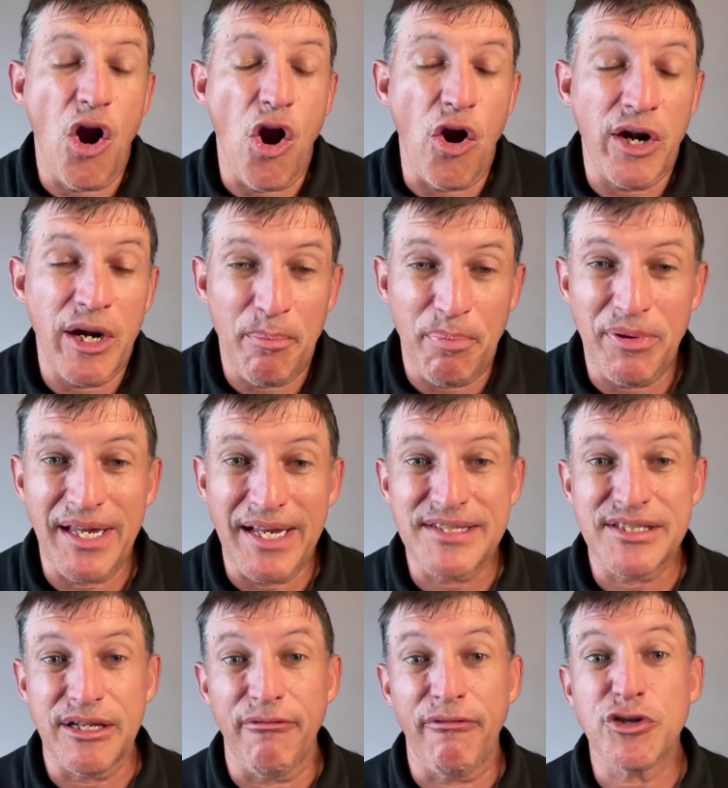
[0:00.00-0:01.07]
are in a
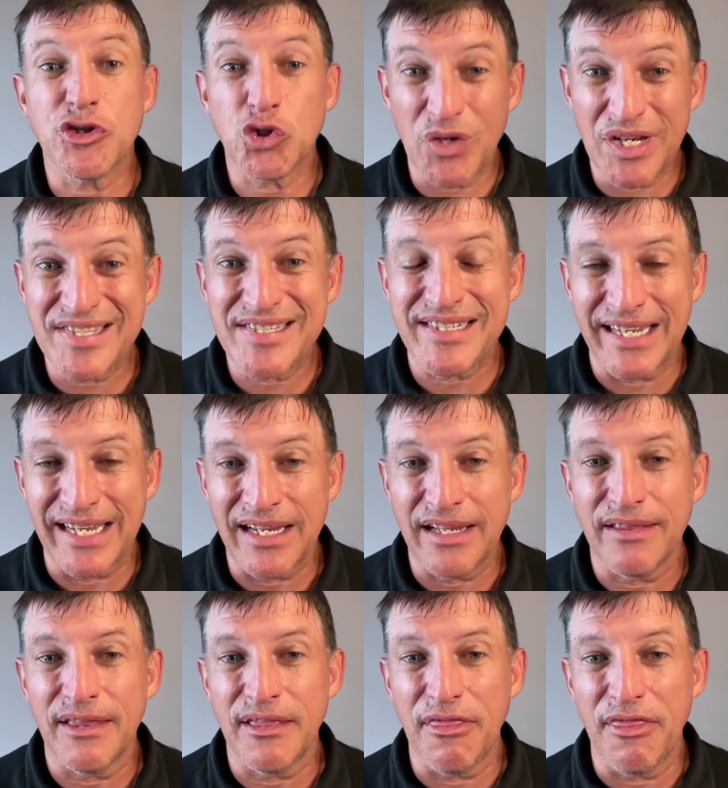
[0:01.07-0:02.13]
place of
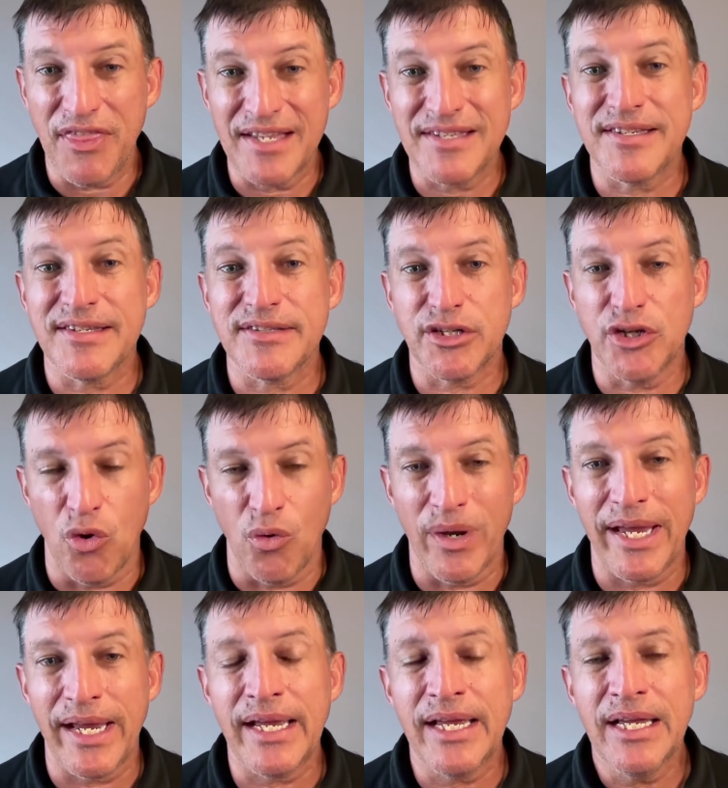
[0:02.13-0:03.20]
trusting that this is
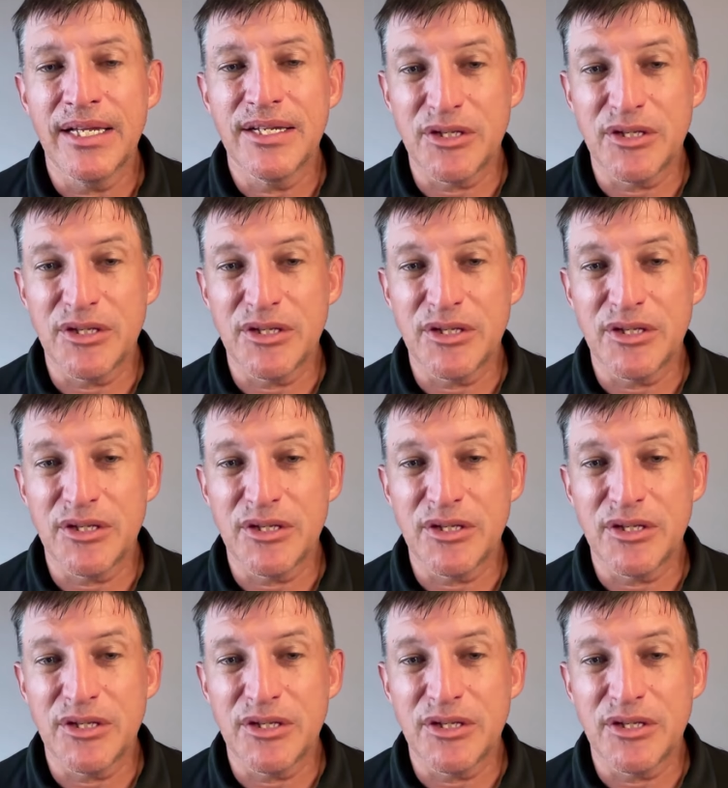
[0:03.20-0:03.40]
going